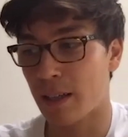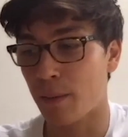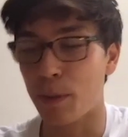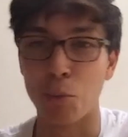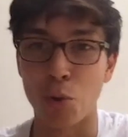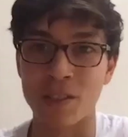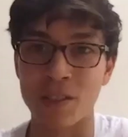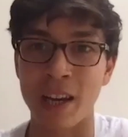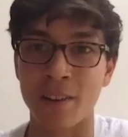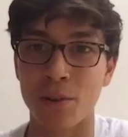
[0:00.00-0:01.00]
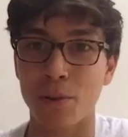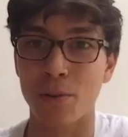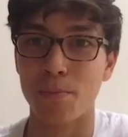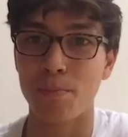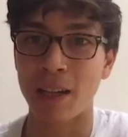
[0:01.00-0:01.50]
bit more of a technical
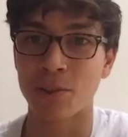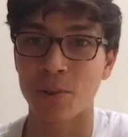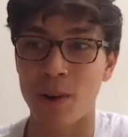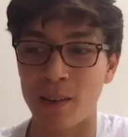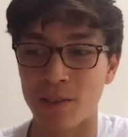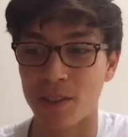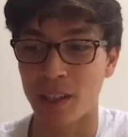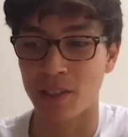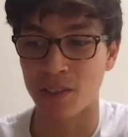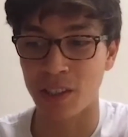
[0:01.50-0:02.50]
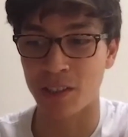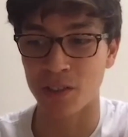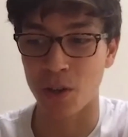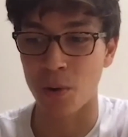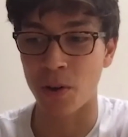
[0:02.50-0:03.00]
battleground as the years
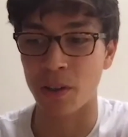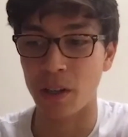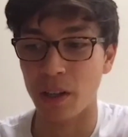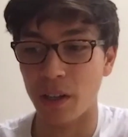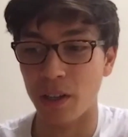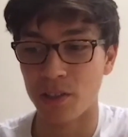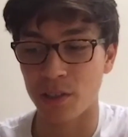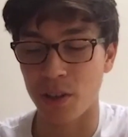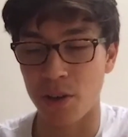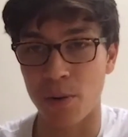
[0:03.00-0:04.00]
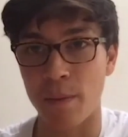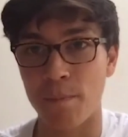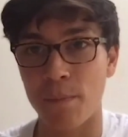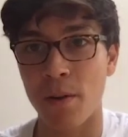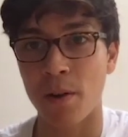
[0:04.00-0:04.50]
go on. So
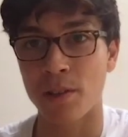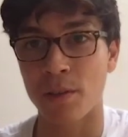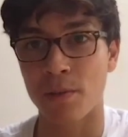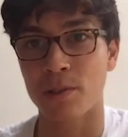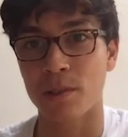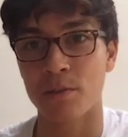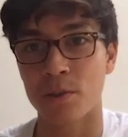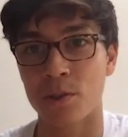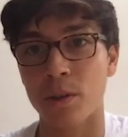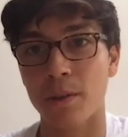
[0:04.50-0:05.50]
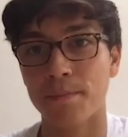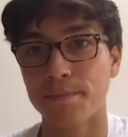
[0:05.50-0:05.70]
there are differences for sure.